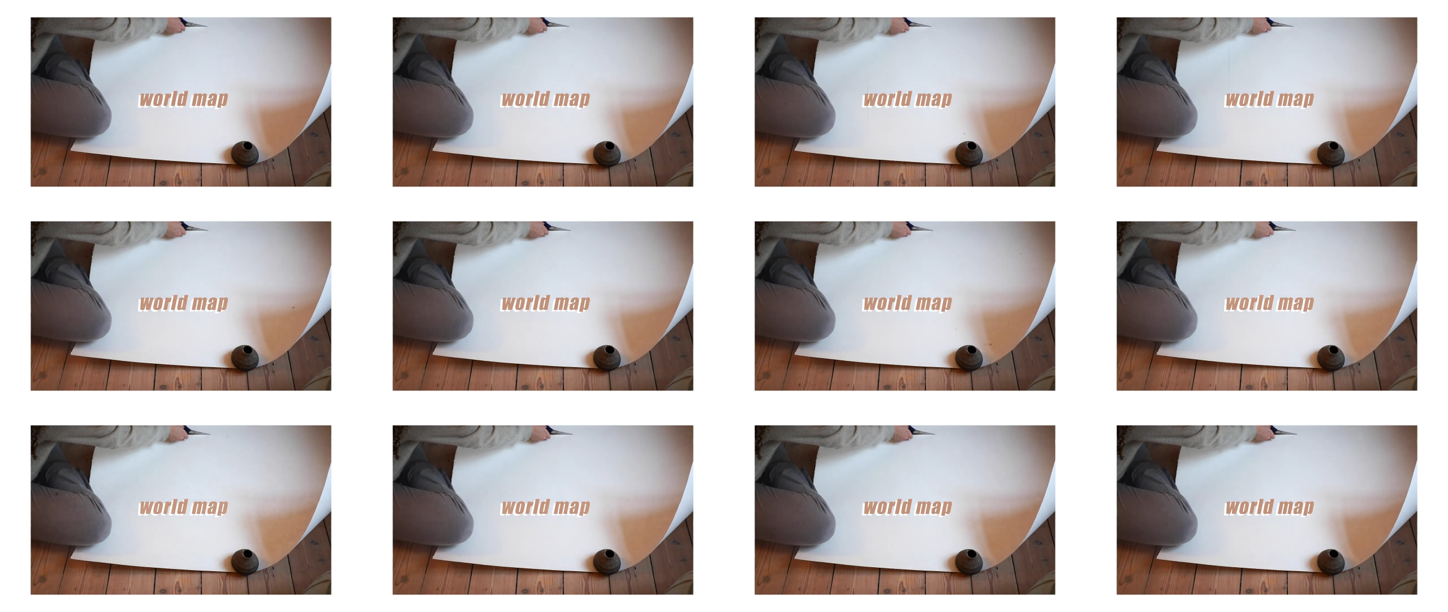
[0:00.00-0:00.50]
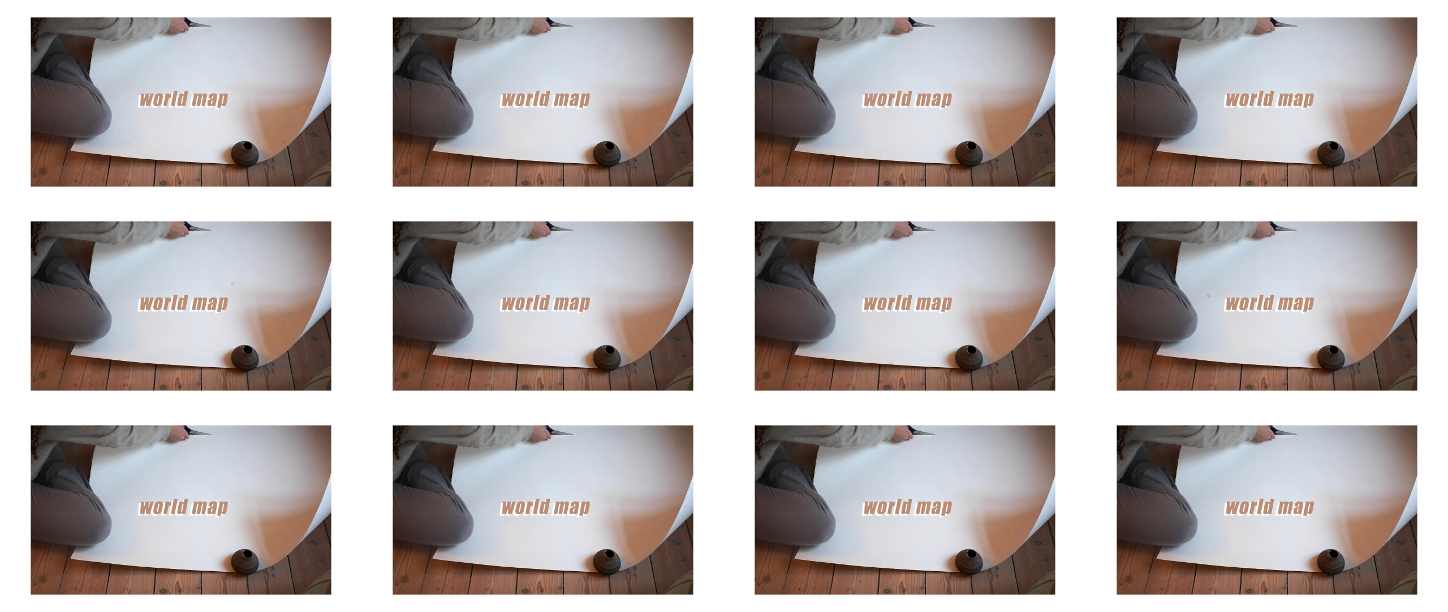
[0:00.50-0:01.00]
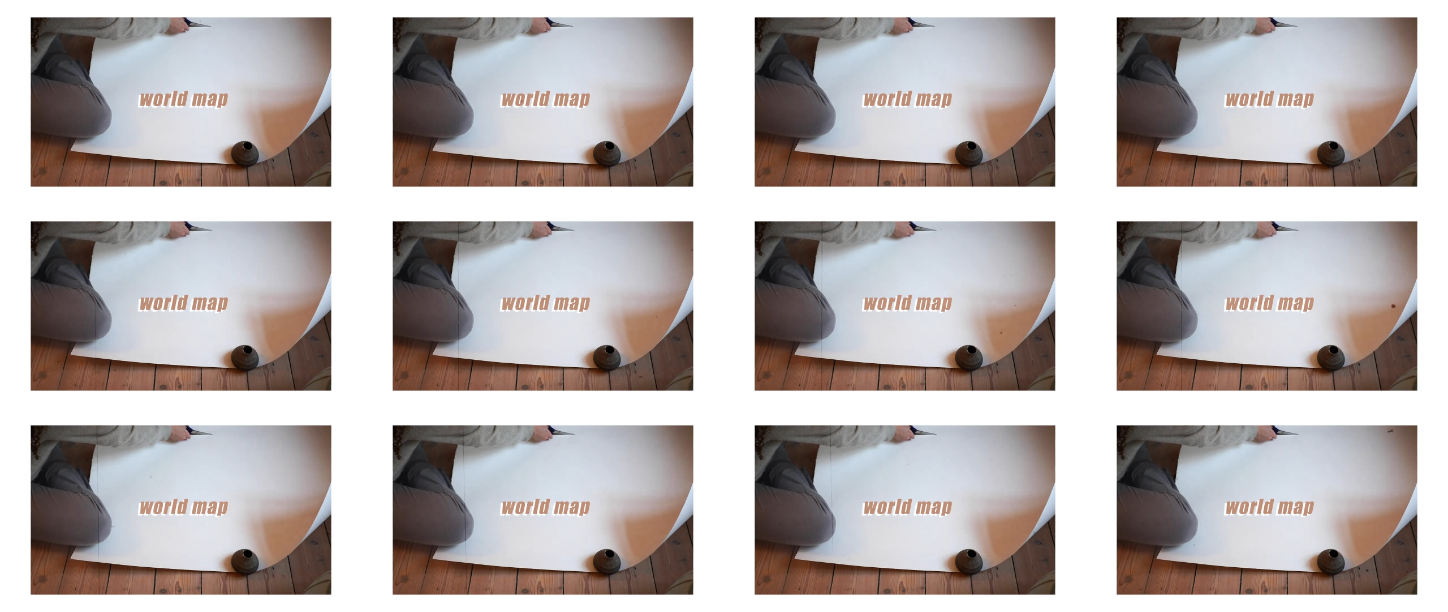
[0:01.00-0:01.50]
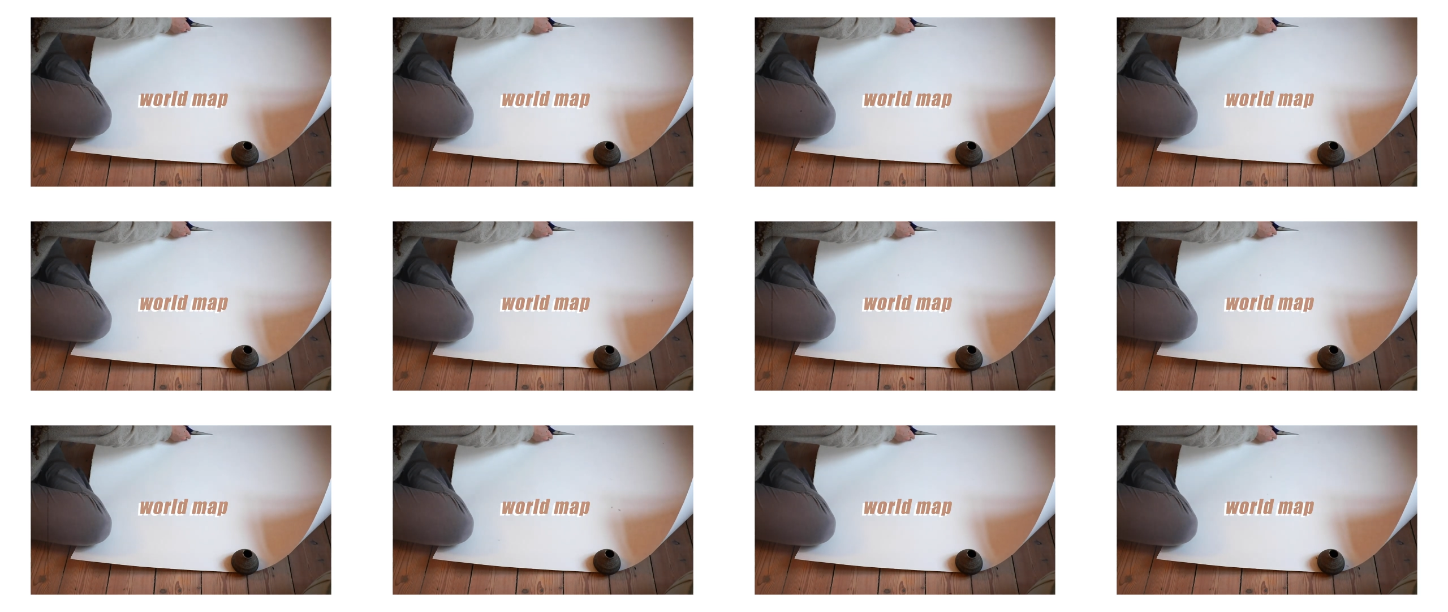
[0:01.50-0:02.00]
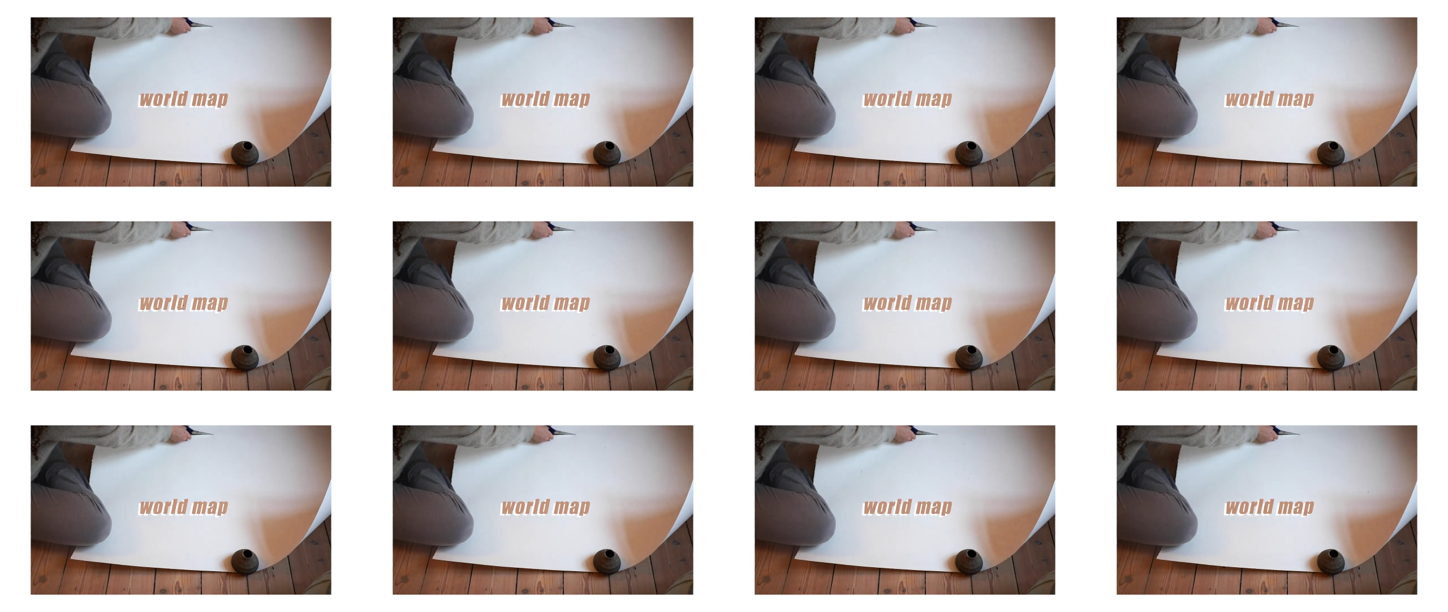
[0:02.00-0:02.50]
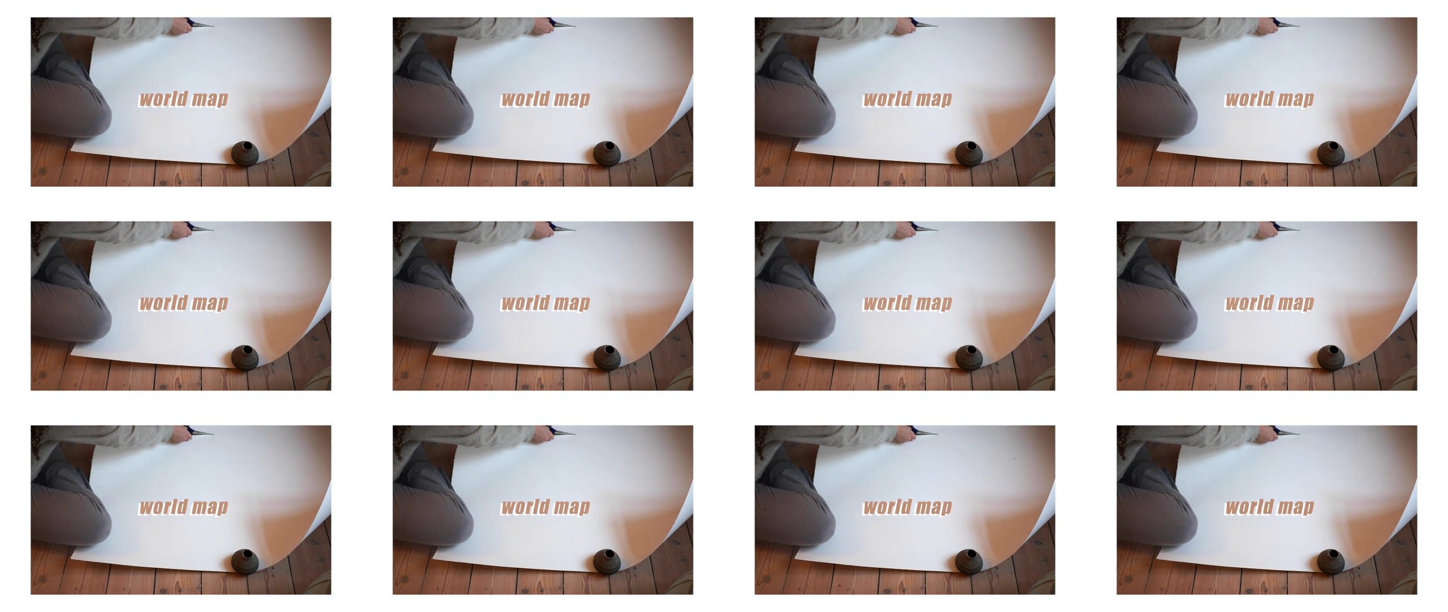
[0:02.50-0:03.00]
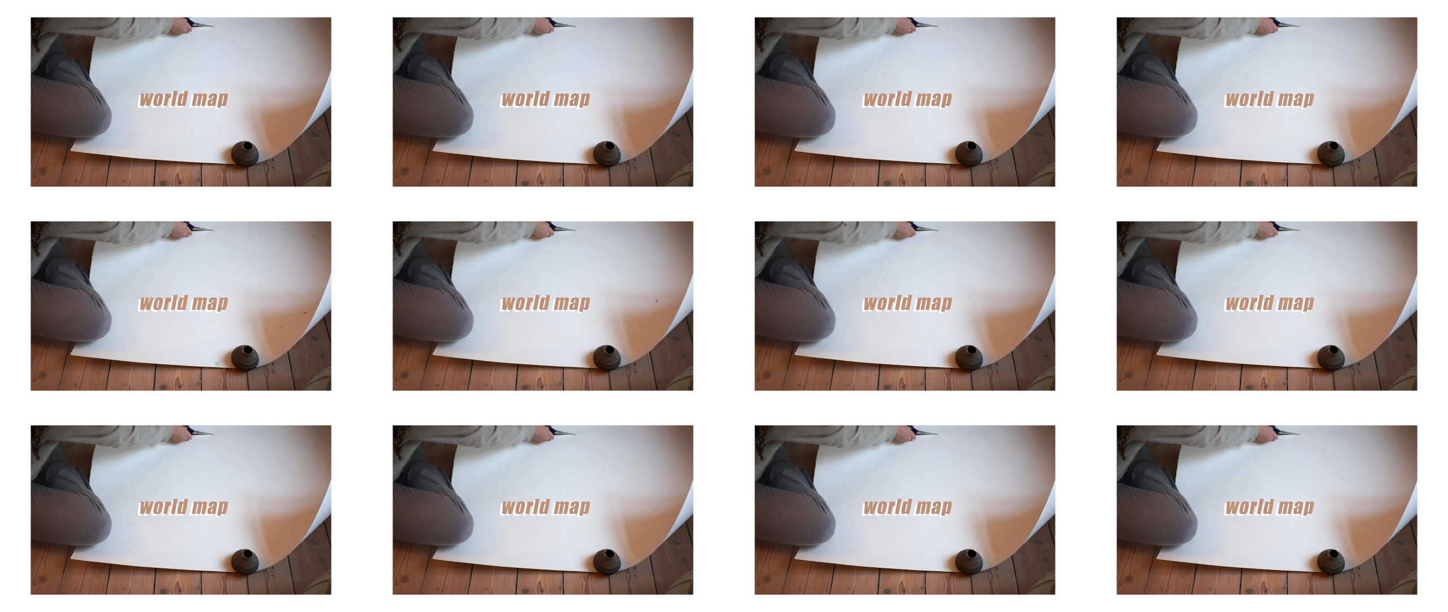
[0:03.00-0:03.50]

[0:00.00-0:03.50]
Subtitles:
[unreadable: no face in view]